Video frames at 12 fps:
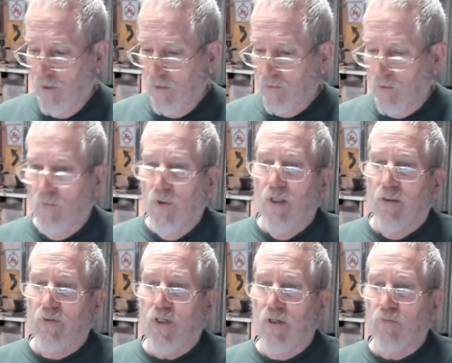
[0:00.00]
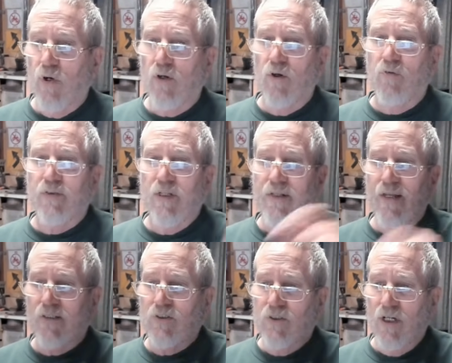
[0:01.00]
So let's get right over to
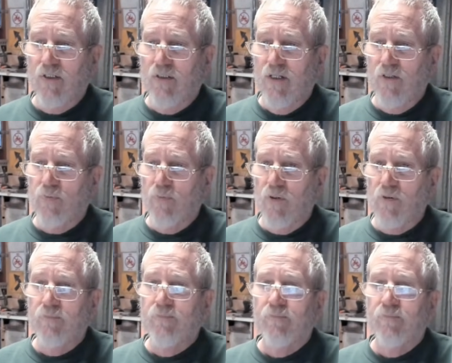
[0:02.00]
Nexgengizmo.